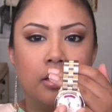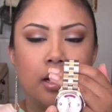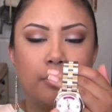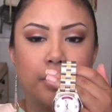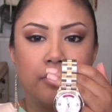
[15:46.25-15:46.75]

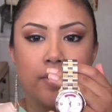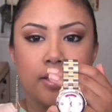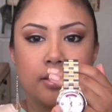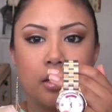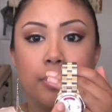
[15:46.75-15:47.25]
not pink
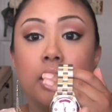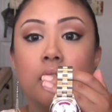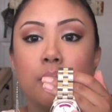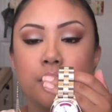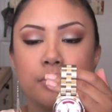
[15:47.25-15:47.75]
face, uh, pink
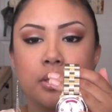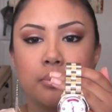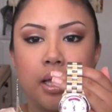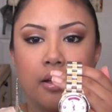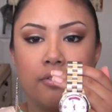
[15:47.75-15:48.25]
numbers with a
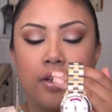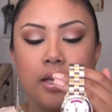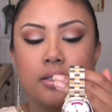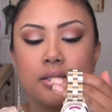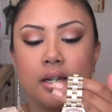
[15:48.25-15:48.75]
black
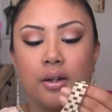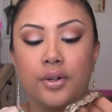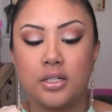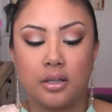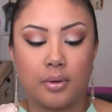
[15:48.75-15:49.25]
face. And I
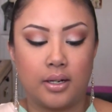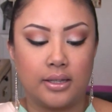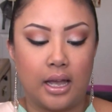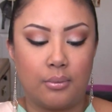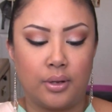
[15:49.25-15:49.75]
originally wanted
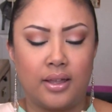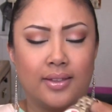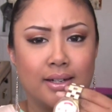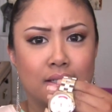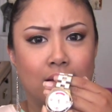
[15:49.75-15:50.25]
that one, and
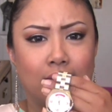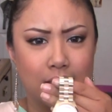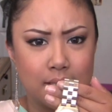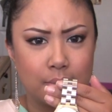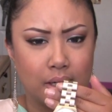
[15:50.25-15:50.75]
then I saw
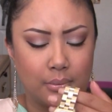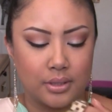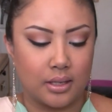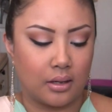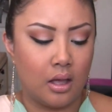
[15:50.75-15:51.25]
this one and
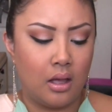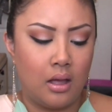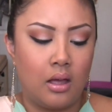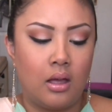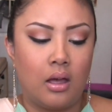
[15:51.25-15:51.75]
was like,
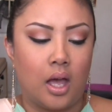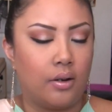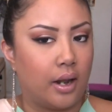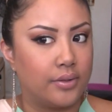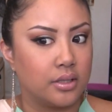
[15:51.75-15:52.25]
oh, I
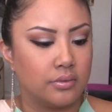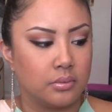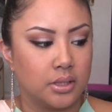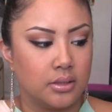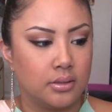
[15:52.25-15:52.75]
don't have a silver
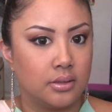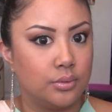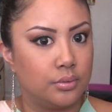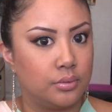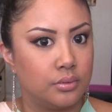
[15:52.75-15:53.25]
one.
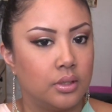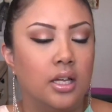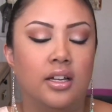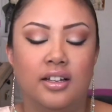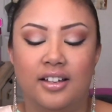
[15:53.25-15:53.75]
Ooh.
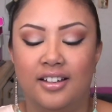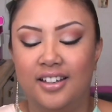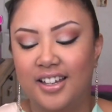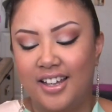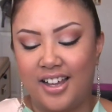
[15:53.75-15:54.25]

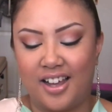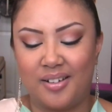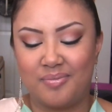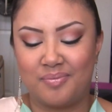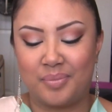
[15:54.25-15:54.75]

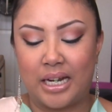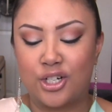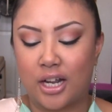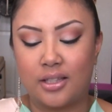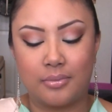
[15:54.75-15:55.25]
um, but I
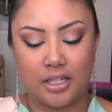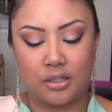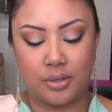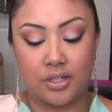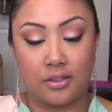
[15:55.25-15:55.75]
tried them
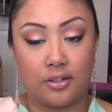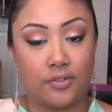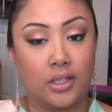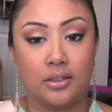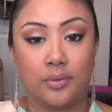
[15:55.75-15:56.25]
next to each other,
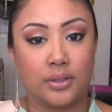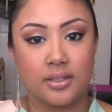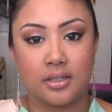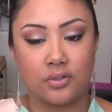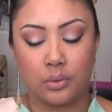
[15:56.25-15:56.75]
fell in love with the
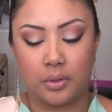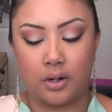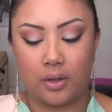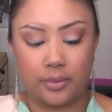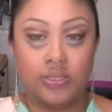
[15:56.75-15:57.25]
silver
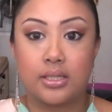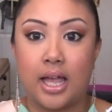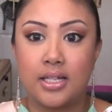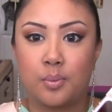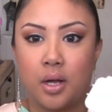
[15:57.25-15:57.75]
one all the way. And this
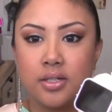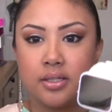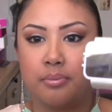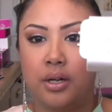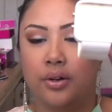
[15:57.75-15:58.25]
last watch
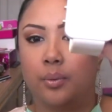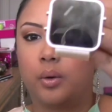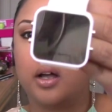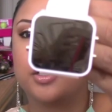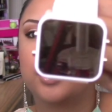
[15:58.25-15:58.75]
is a mirrored
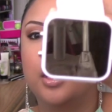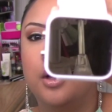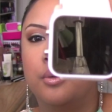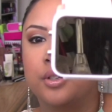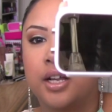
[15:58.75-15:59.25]
watch,
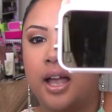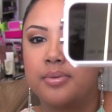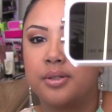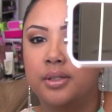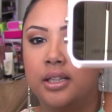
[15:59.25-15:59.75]
which I
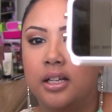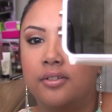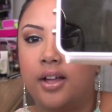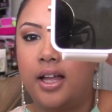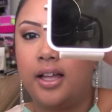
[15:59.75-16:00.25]
absolutely
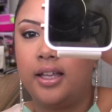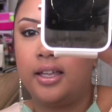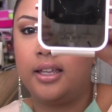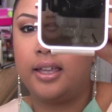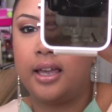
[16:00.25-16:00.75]
love. Hi,